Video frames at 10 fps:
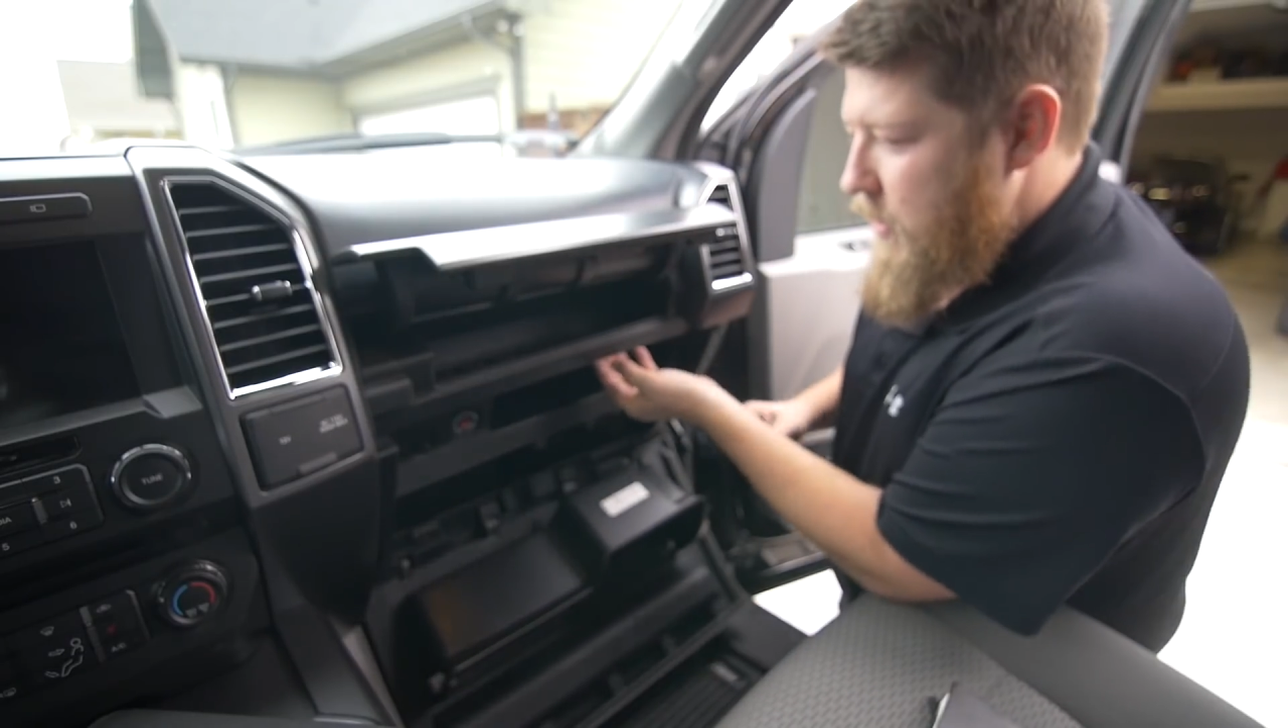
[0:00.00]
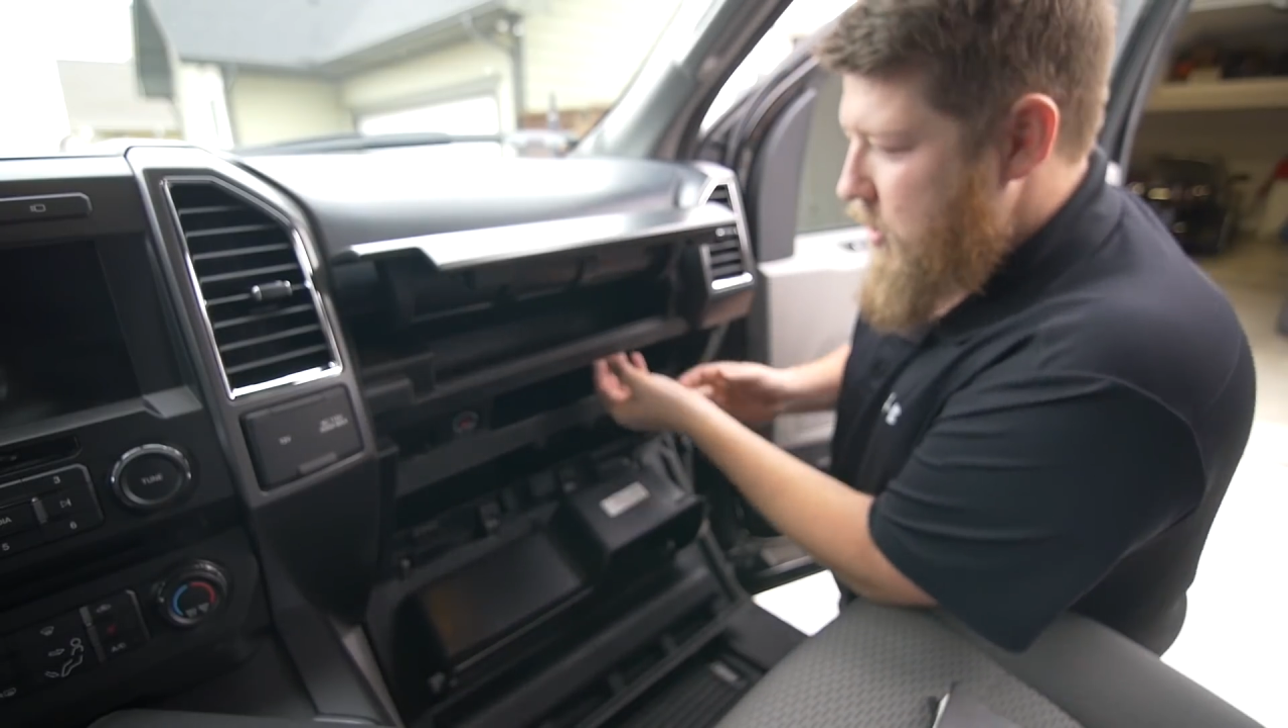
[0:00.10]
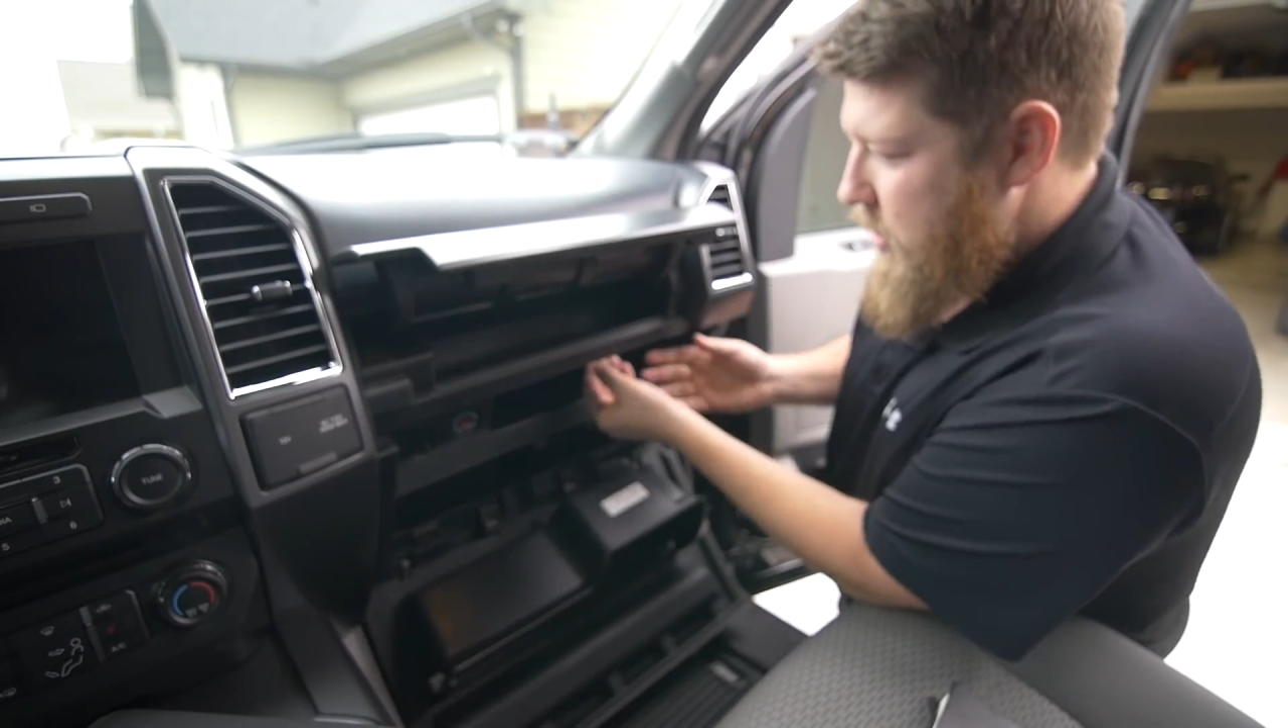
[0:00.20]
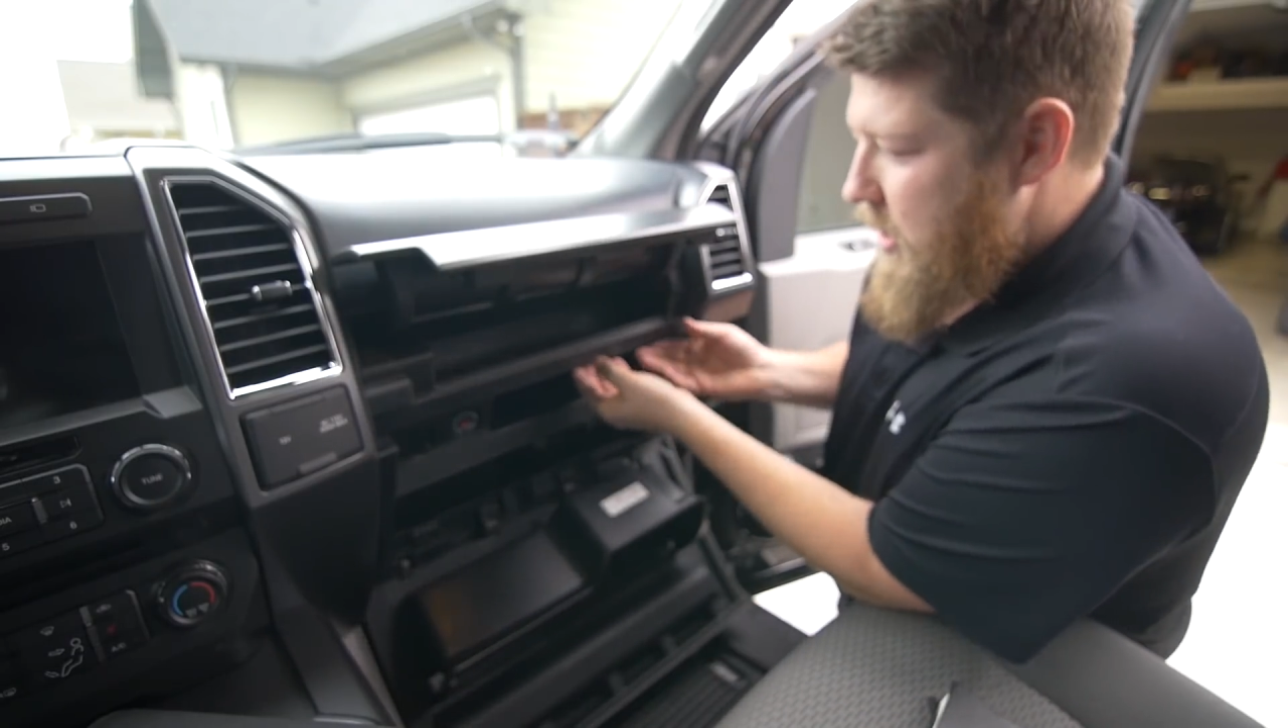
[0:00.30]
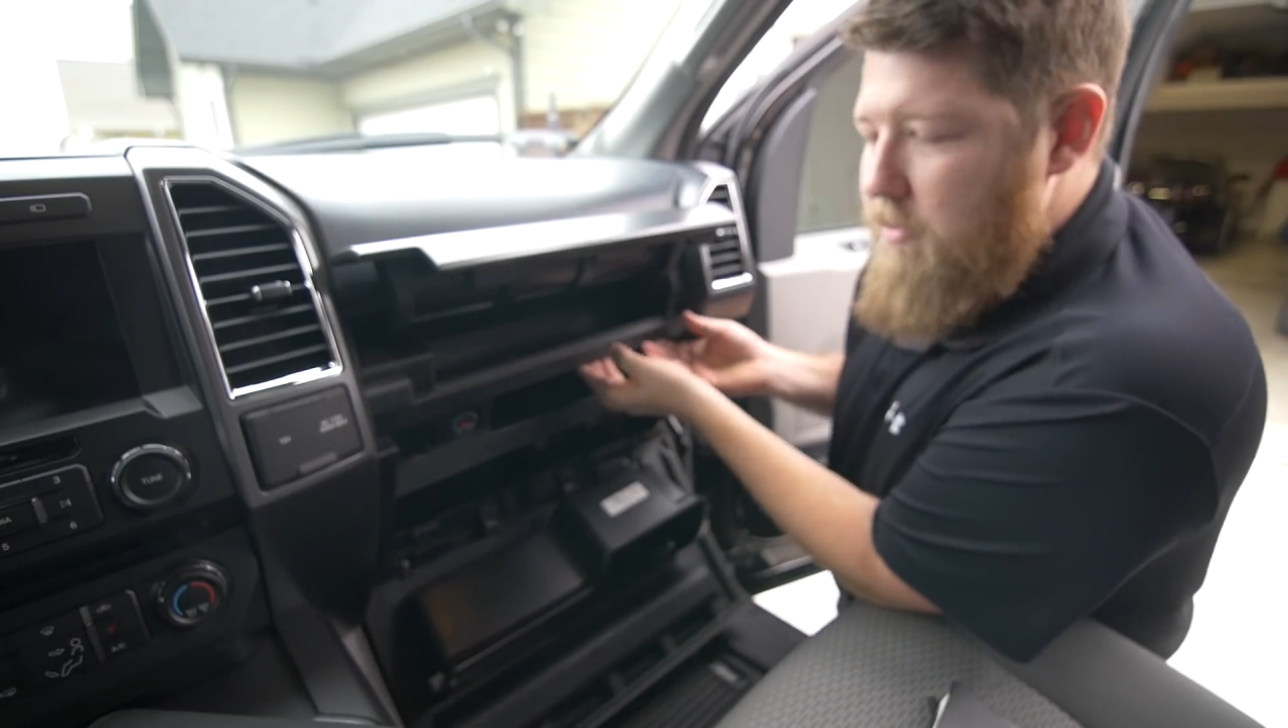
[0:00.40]
we
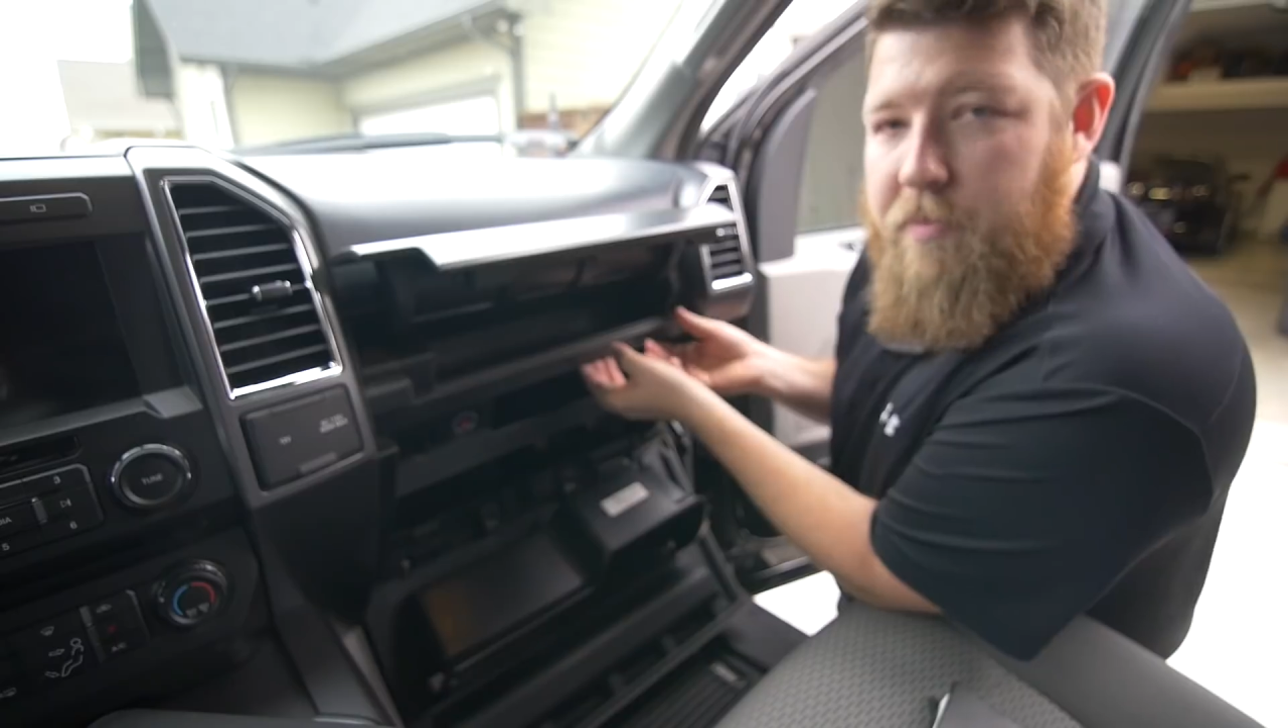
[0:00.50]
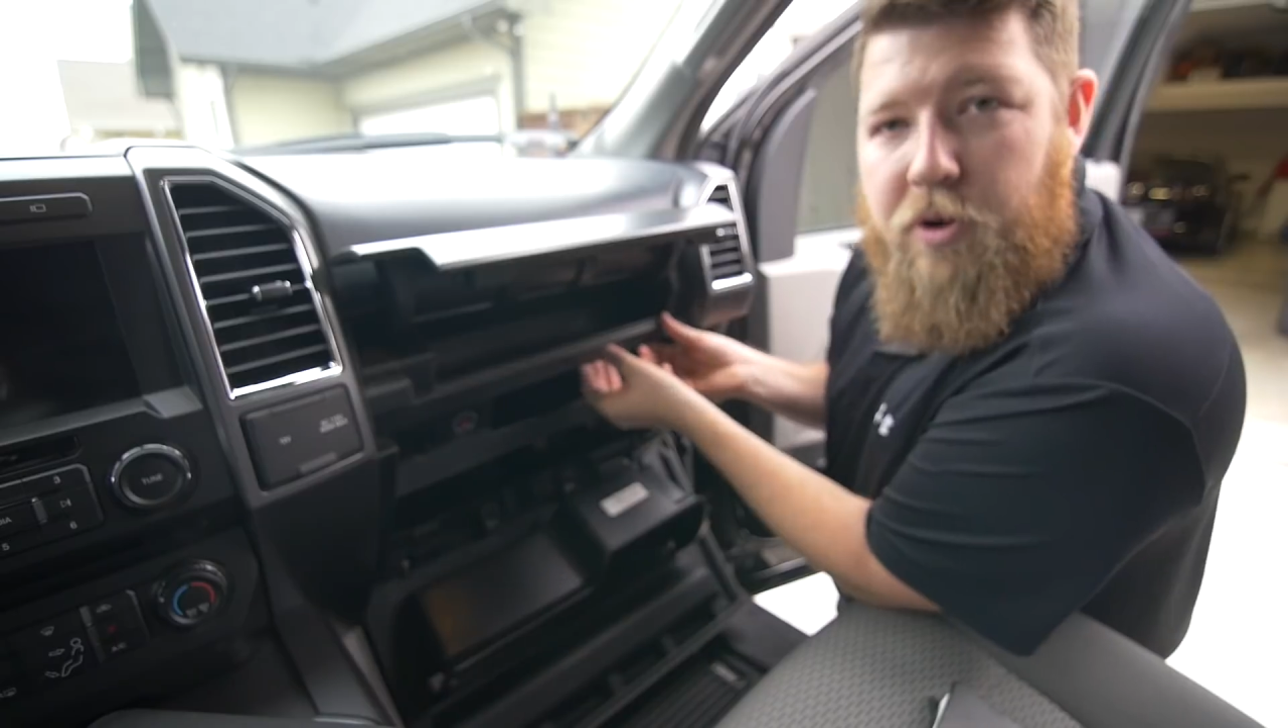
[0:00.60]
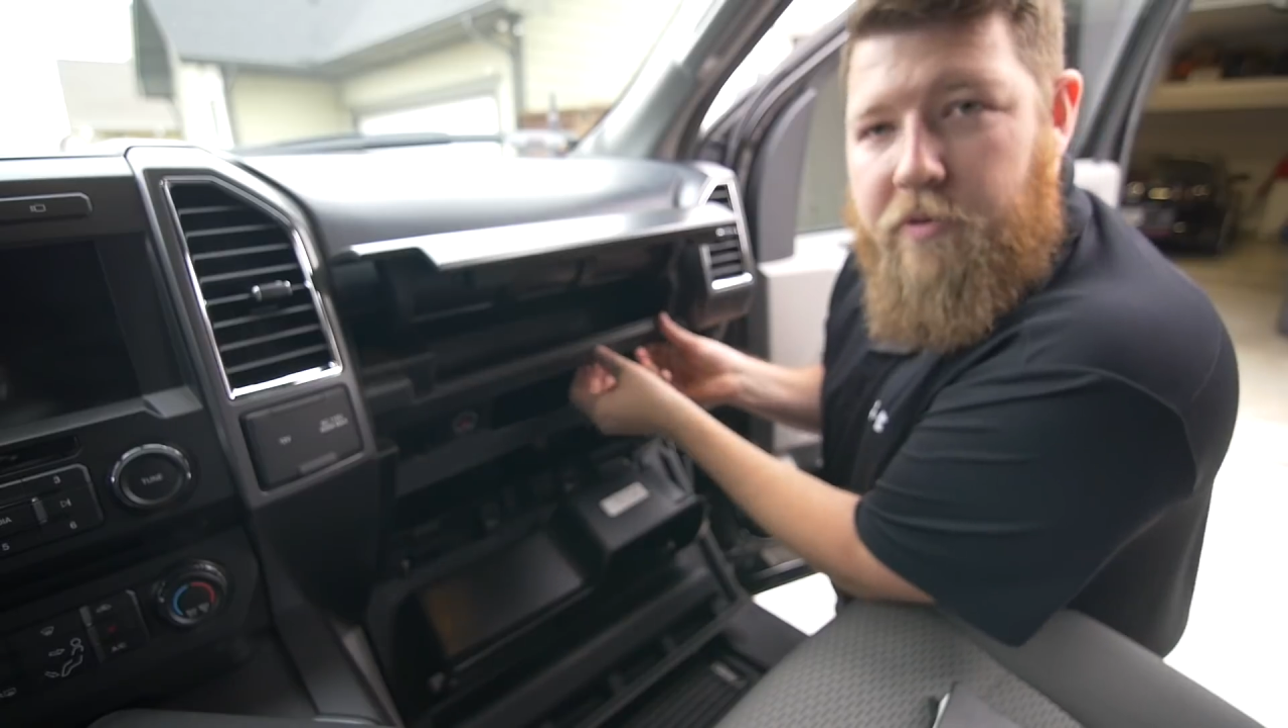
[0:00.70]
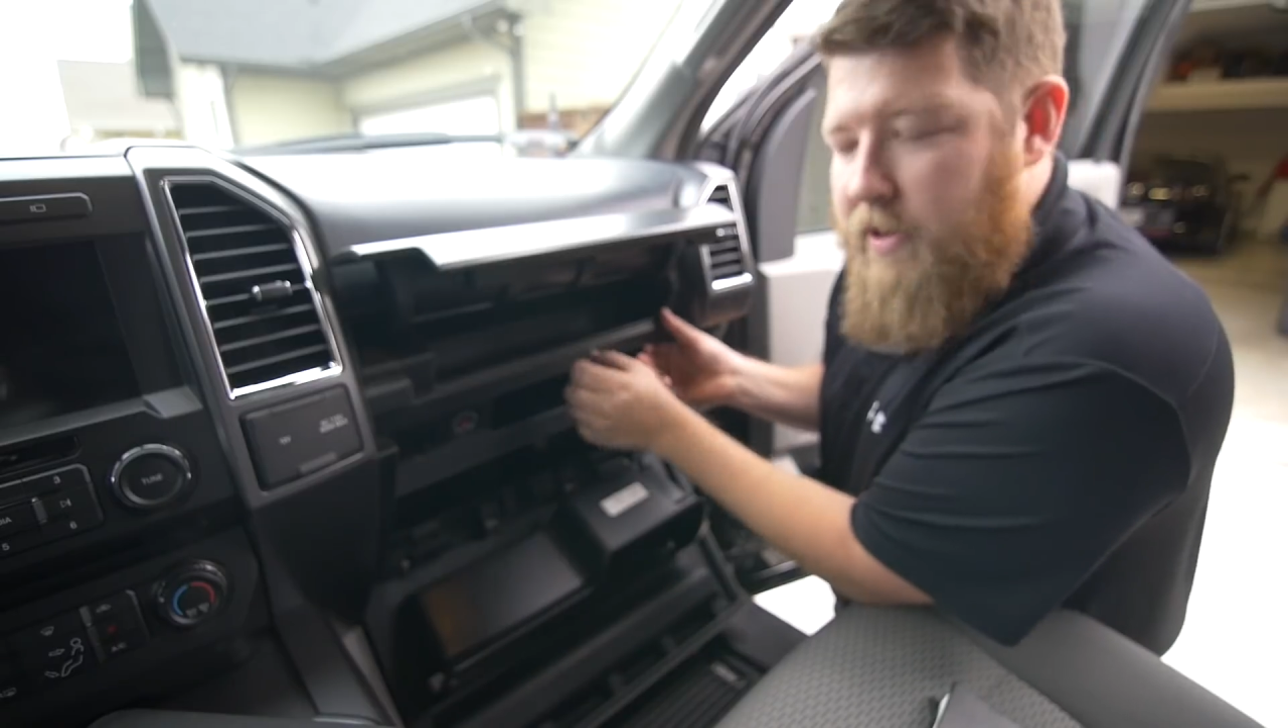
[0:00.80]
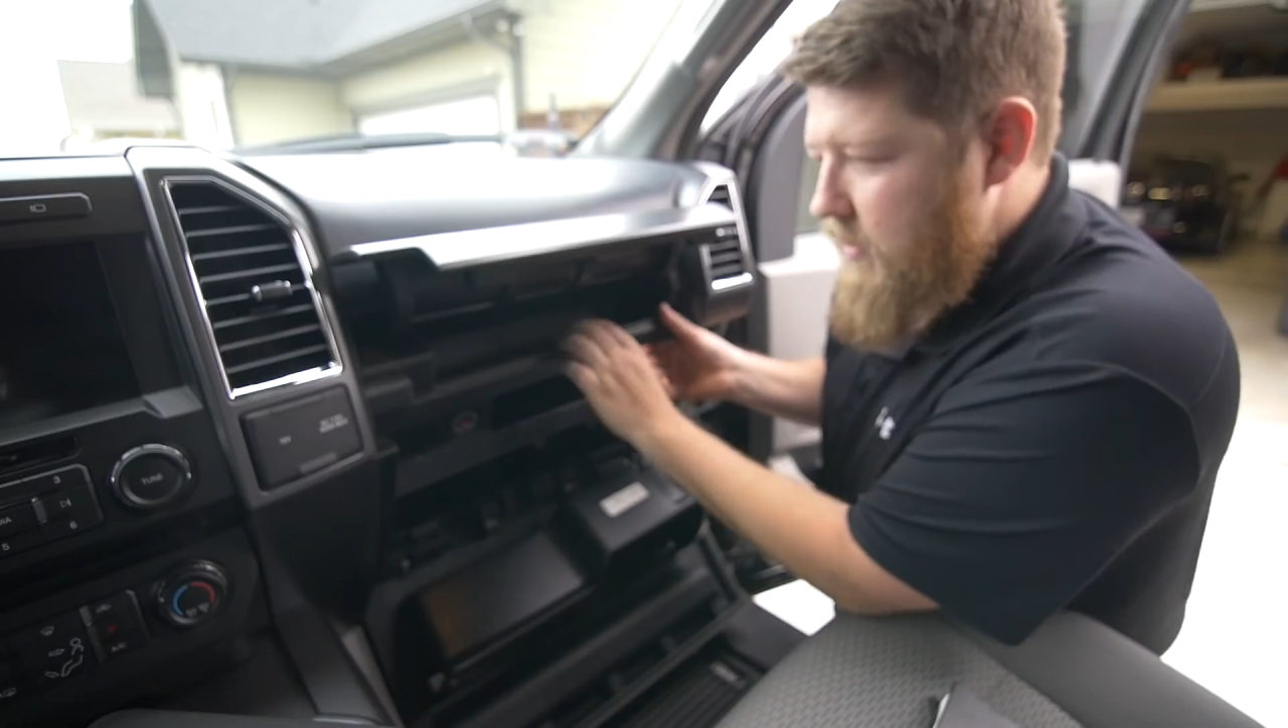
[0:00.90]
do need to
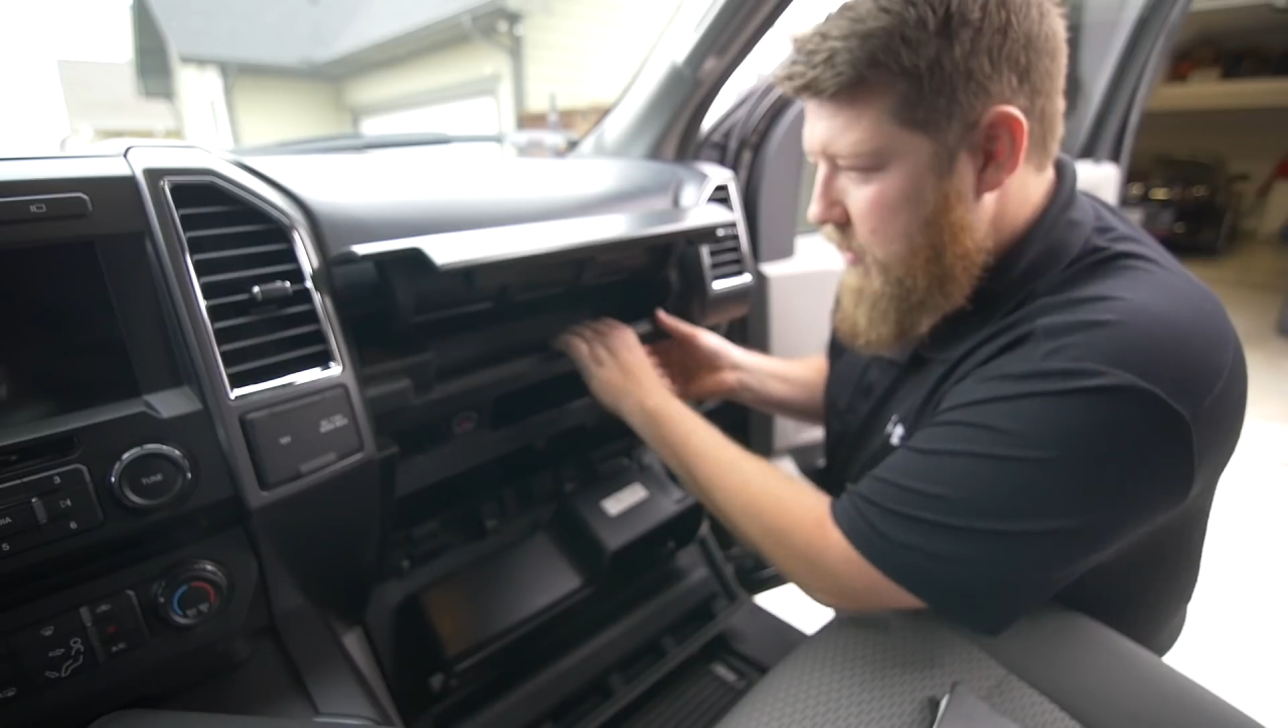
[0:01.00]
remove this